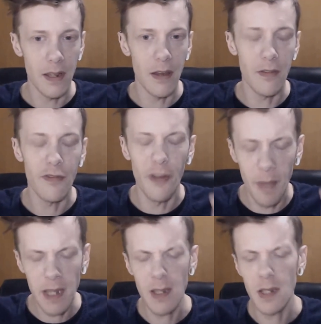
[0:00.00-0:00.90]
for
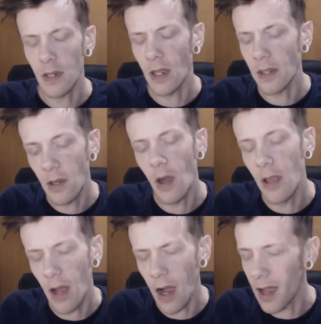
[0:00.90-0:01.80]
me uh,
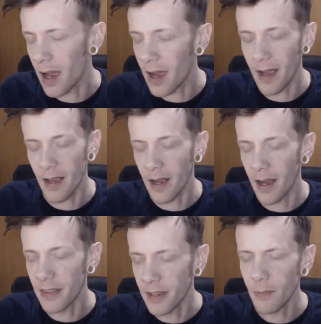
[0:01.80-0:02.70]

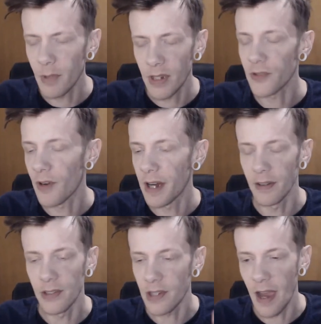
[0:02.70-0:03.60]
i think with this
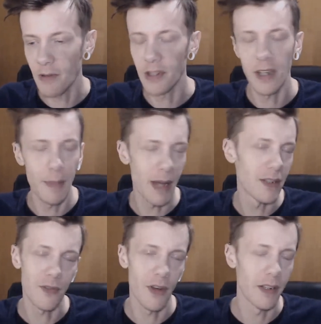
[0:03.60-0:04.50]
fragrance everything about
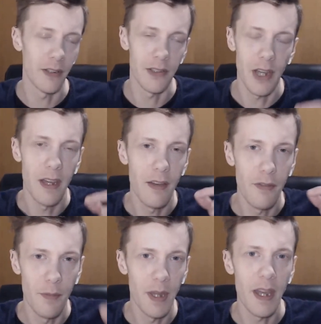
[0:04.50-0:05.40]
this fragrance
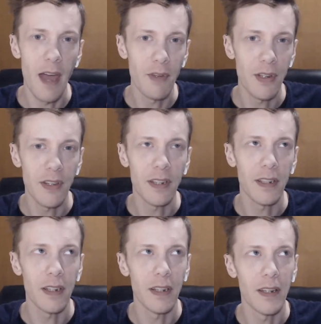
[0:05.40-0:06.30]
for me everything
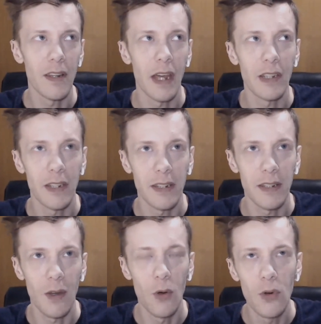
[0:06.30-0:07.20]
that
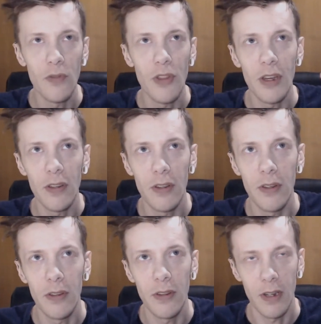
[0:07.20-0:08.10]
all of the,
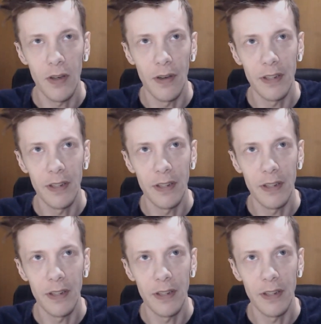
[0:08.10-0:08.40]
the, the kind